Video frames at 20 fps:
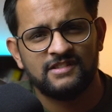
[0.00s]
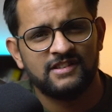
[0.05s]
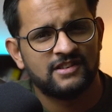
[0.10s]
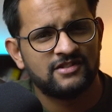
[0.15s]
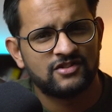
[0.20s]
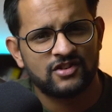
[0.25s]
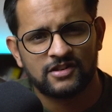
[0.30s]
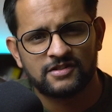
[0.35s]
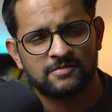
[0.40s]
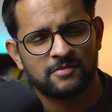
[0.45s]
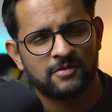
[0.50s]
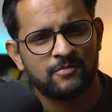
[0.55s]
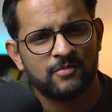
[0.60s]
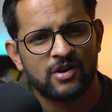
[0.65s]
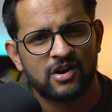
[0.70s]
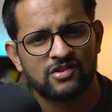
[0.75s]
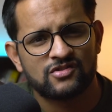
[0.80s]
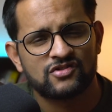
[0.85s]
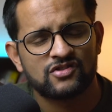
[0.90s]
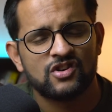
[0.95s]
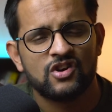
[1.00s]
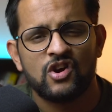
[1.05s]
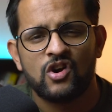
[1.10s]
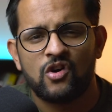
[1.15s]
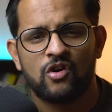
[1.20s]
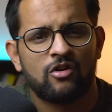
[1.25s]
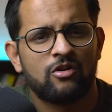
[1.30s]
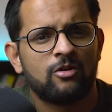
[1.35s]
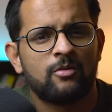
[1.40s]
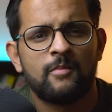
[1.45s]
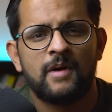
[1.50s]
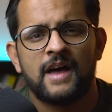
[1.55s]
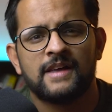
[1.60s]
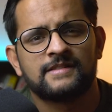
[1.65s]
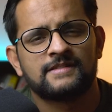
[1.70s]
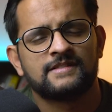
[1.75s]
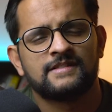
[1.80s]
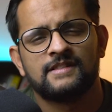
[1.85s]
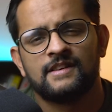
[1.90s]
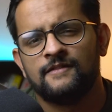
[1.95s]
the adjustment brush or
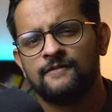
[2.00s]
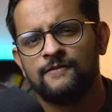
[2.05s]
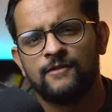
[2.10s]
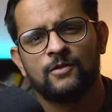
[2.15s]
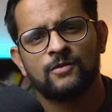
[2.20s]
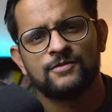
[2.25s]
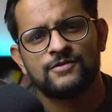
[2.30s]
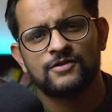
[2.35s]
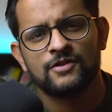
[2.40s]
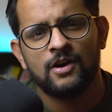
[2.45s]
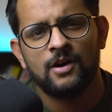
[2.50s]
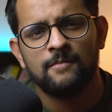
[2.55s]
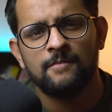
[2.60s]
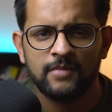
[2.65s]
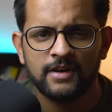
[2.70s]
masks in Photoshop.